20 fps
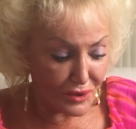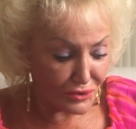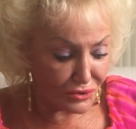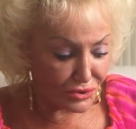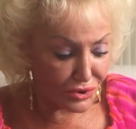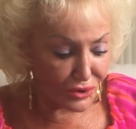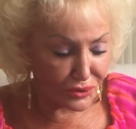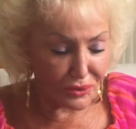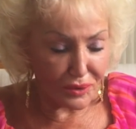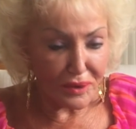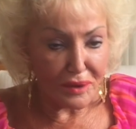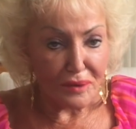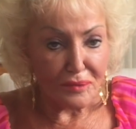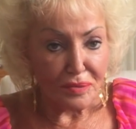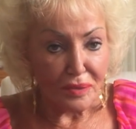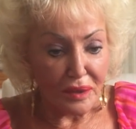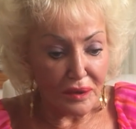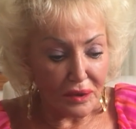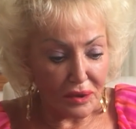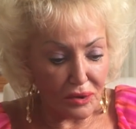so
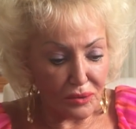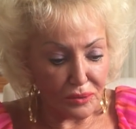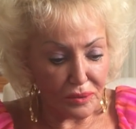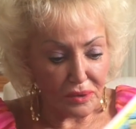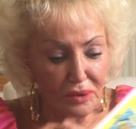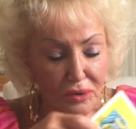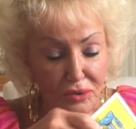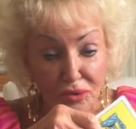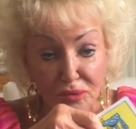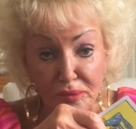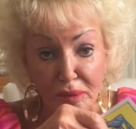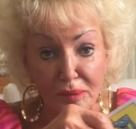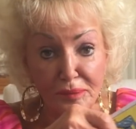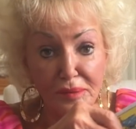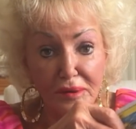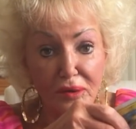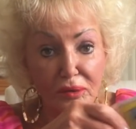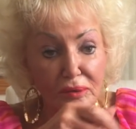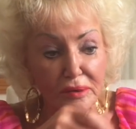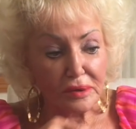here we go. You may
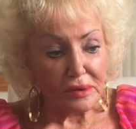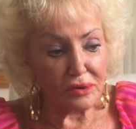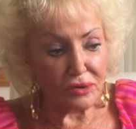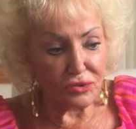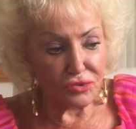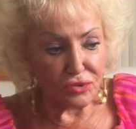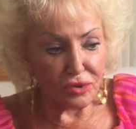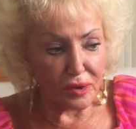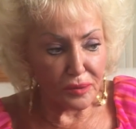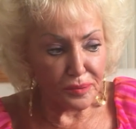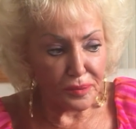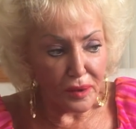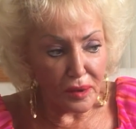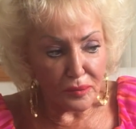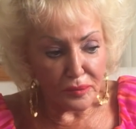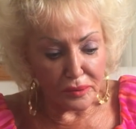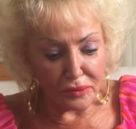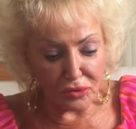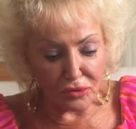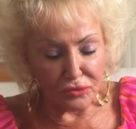be going on a trip
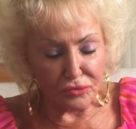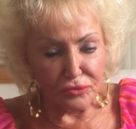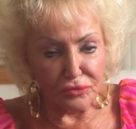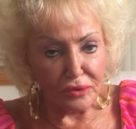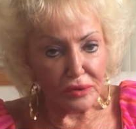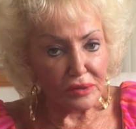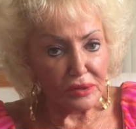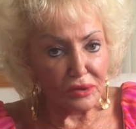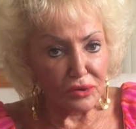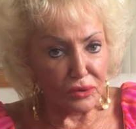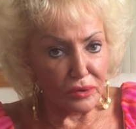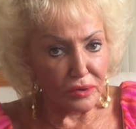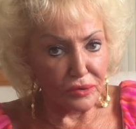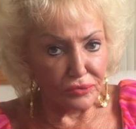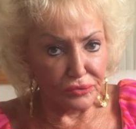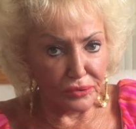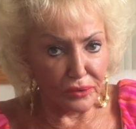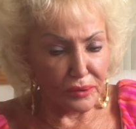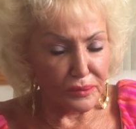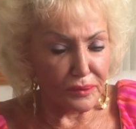but you're really going
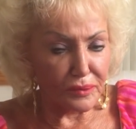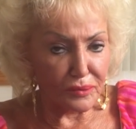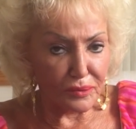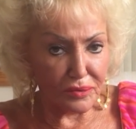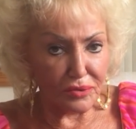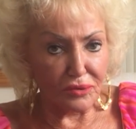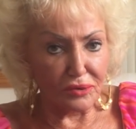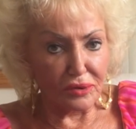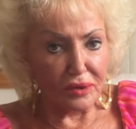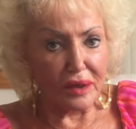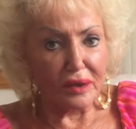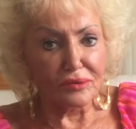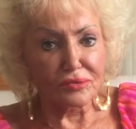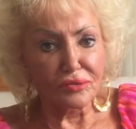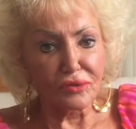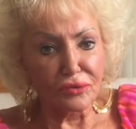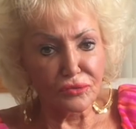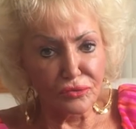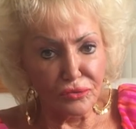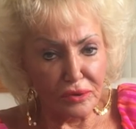forward with your life.
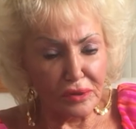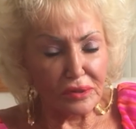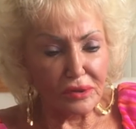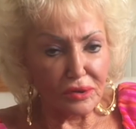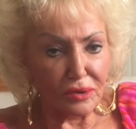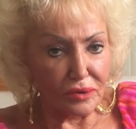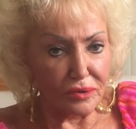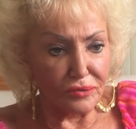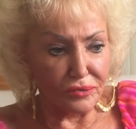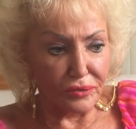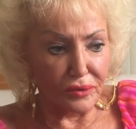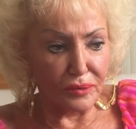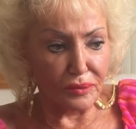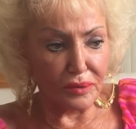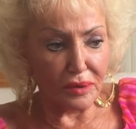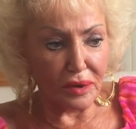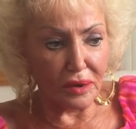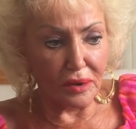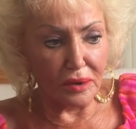You're really going forward.